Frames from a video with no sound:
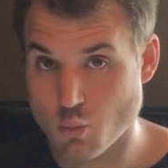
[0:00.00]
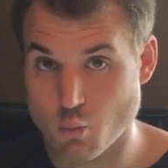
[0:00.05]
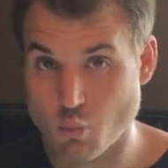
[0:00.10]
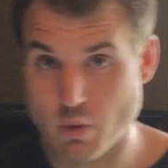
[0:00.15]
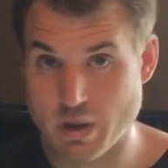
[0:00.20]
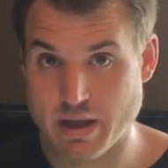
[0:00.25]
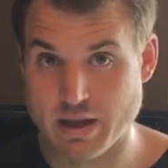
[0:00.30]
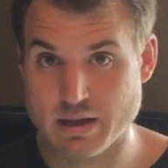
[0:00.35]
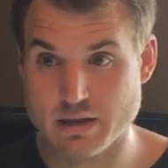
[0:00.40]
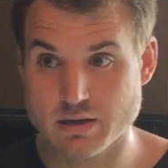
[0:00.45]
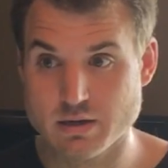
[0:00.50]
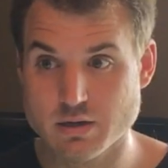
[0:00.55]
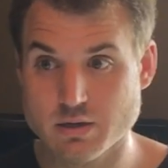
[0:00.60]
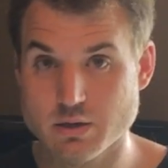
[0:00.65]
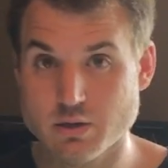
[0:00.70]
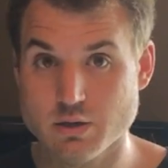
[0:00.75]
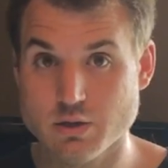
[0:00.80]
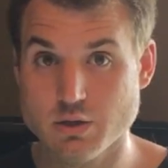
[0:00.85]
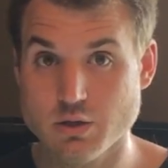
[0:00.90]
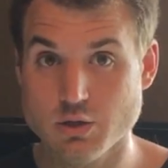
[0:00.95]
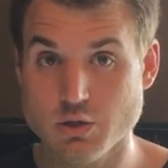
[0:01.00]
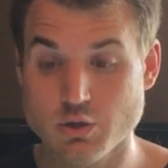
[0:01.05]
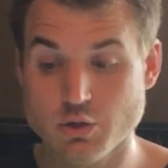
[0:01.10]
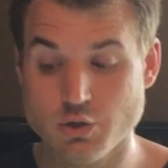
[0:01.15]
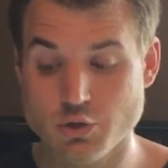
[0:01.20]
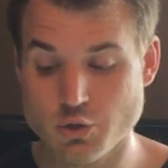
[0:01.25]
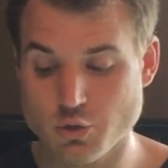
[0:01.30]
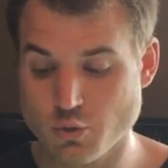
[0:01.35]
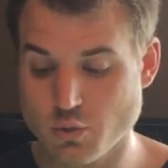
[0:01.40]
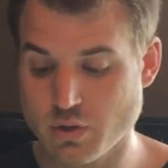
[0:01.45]
When
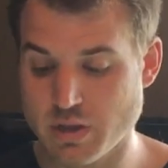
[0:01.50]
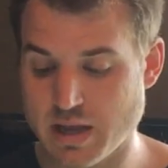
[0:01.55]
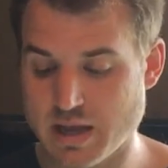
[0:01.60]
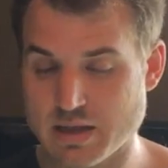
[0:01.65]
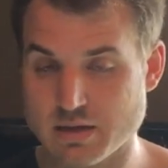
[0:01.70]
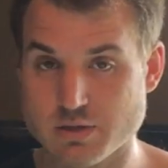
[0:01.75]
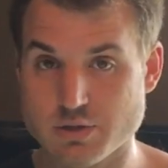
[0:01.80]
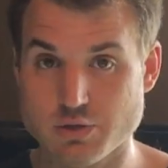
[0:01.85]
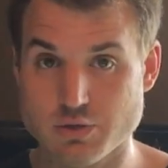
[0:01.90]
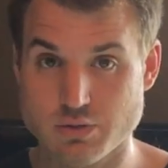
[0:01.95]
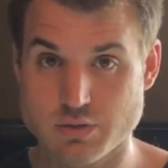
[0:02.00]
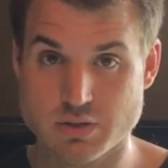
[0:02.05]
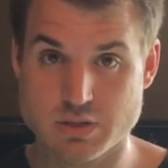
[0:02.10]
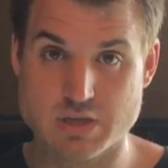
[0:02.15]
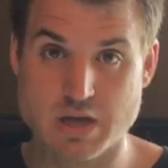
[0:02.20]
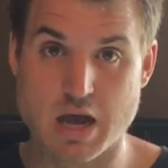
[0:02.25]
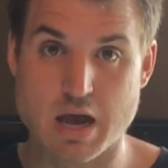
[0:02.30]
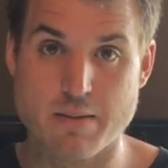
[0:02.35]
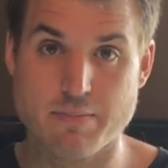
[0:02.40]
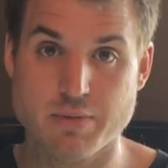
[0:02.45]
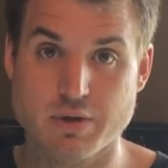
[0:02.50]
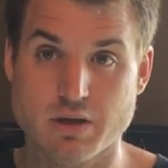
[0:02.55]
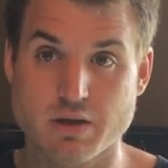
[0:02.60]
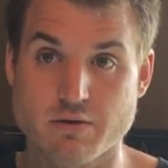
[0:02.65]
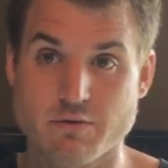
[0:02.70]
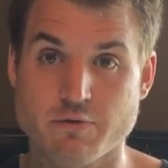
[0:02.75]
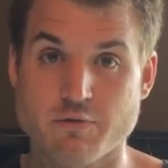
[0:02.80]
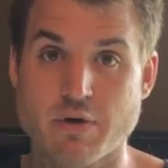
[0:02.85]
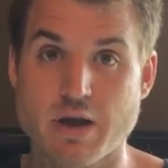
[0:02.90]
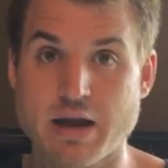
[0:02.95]
you get to the topic
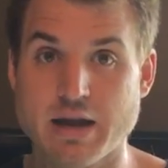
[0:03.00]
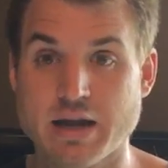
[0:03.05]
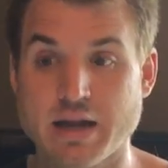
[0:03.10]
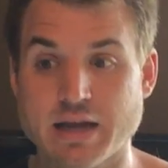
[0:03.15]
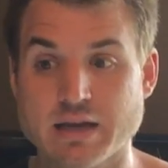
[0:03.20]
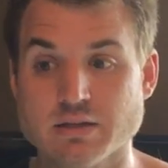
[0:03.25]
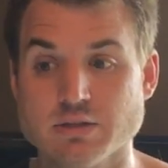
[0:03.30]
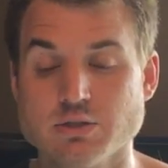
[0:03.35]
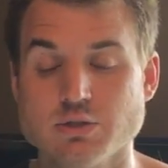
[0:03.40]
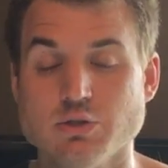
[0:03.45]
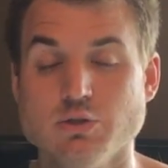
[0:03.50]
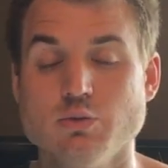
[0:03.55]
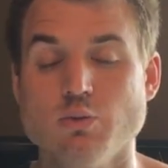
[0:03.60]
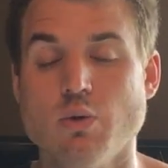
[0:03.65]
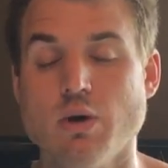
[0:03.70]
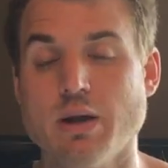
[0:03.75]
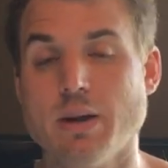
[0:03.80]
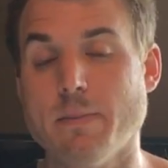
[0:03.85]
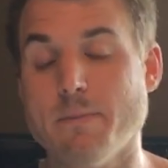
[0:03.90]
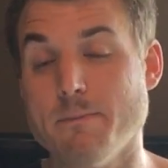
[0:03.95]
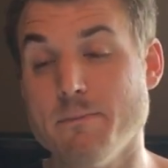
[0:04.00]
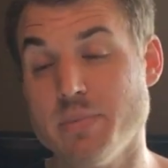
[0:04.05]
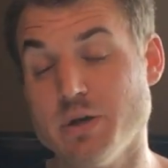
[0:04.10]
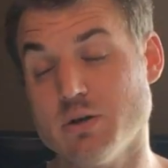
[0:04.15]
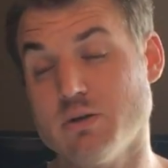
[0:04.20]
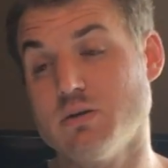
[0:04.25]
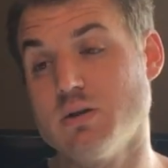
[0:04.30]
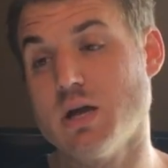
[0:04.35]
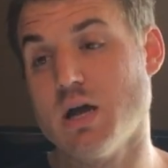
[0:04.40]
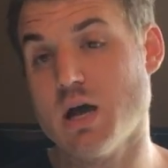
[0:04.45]
of finance, you want to
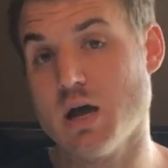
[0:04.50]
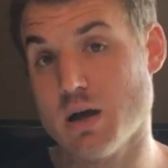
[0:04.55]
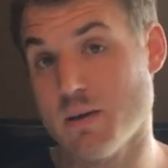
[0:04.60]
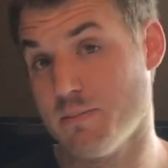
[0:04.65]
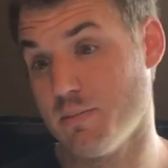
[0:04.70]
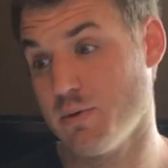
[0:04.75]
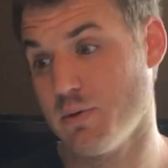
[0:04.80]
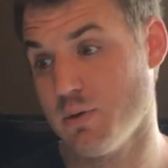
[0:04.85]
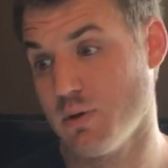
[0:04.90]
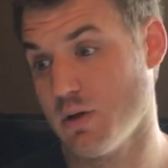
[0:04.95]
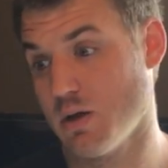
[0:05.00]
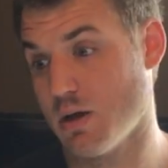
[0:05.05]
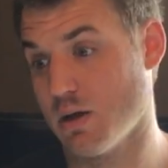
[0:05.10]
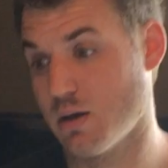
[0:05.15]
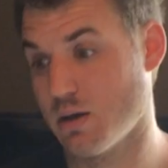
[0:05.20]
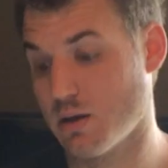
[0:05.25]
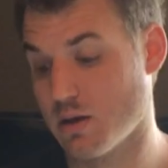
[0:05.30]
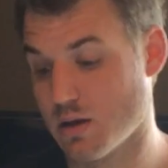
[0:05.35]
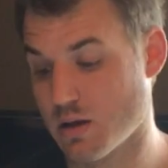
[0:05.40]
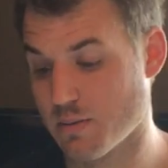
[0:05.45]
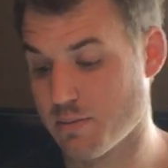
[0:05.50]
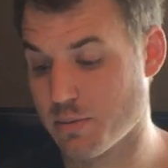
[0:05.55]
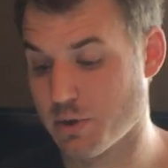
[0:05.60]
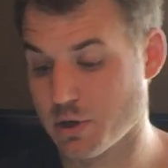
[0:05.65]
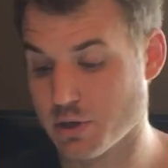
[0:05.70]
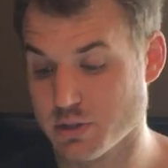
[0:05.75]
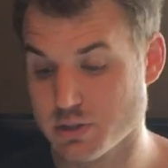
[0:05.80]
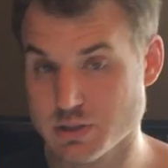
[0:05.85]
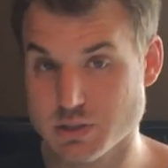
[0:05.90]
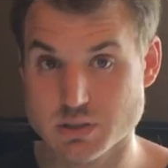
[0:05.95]
build up a
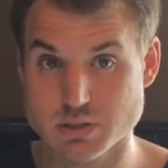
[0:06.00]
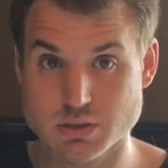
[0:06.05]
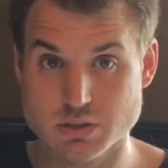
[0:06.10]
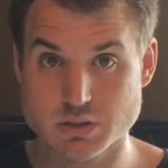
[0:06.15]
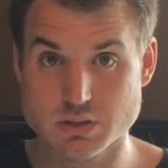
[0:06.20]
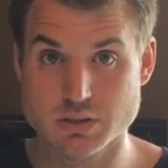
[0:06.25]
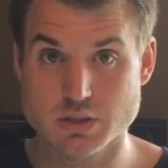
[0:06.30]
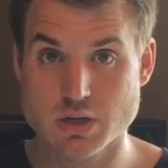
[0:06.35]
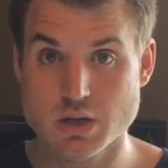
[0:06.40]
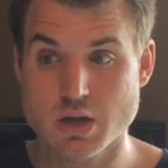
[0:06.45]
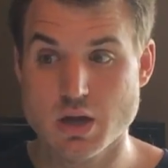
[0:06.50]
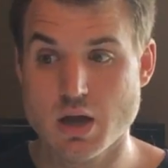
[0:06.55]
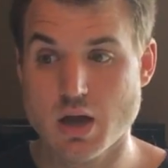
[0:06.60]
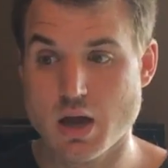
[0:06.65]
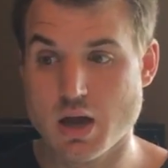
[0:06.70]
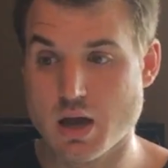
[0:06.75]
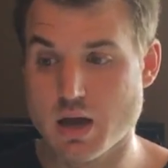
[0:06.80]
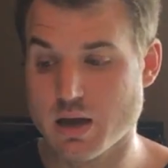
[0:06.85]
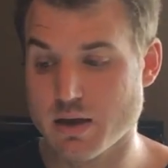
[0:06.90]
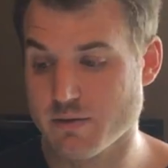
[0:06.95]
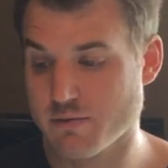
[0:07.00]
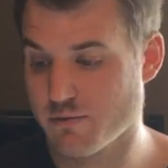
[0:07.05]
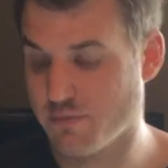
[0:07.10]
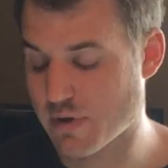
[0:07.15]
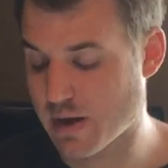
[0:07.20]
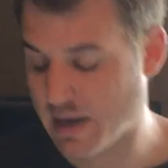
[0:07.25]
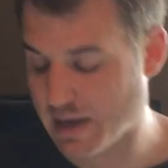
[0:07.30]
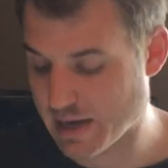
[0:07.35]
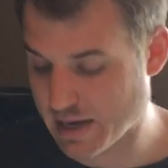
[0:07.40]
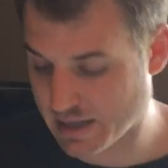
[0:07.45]
person's
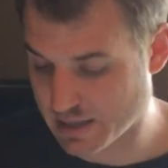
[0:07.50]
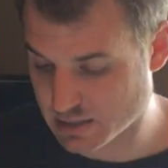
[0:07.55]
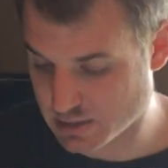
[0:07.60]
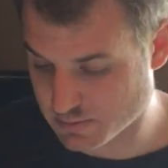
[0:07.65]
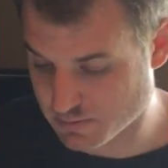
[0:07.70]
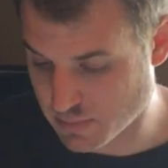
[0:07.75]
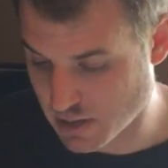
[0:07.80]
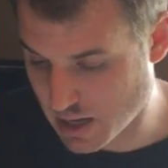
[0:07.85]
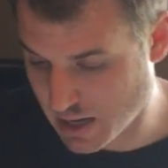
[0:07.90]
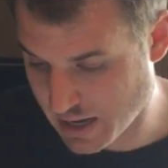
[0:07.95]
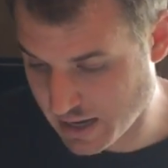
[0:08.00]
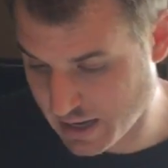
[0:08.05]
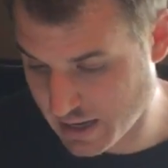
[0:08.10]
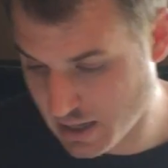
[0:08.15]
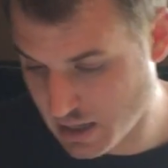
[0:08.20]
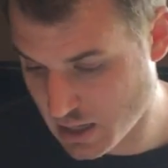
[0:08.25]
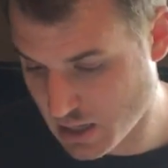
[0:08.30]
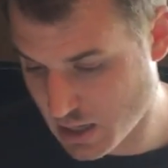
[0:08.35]
finance by